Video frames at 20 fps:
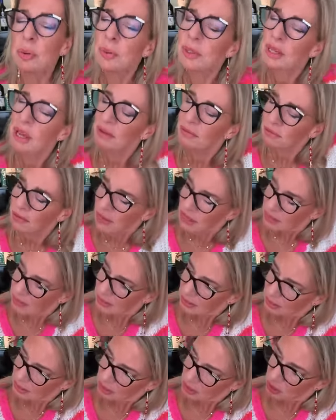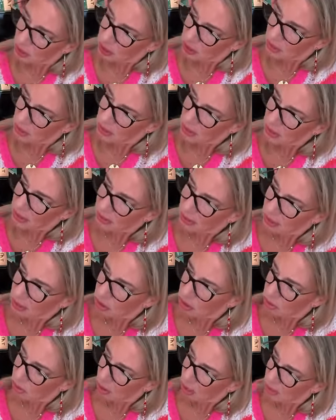what was her face that did Strictly and
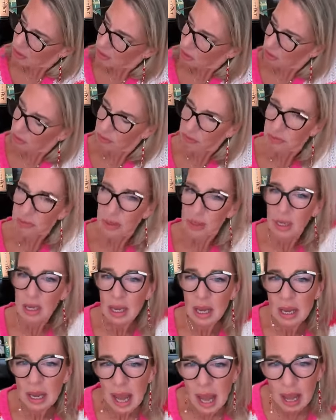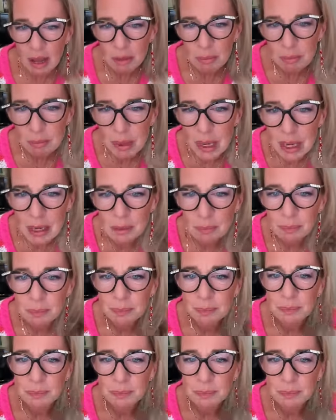then cried off? Help me.